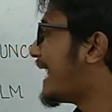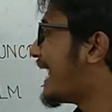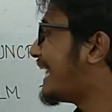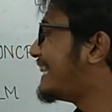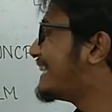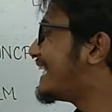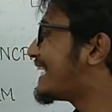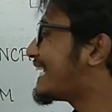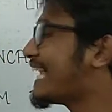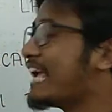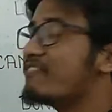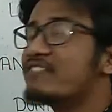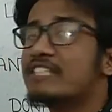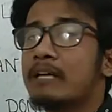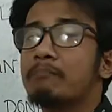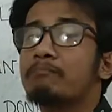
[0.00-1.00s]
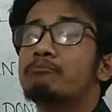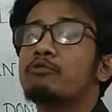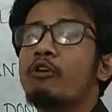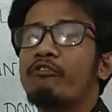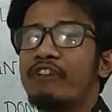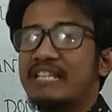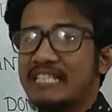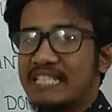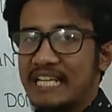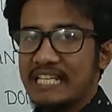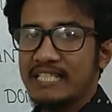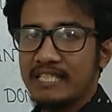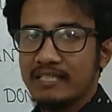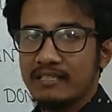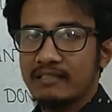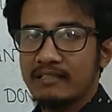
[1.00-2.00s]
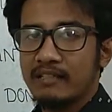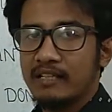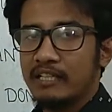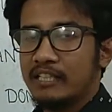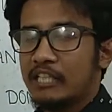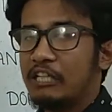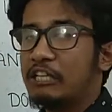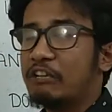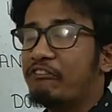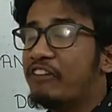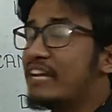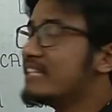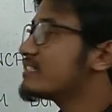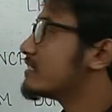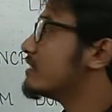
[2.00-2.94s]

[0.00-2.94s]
and they gave some prophecies. They revealed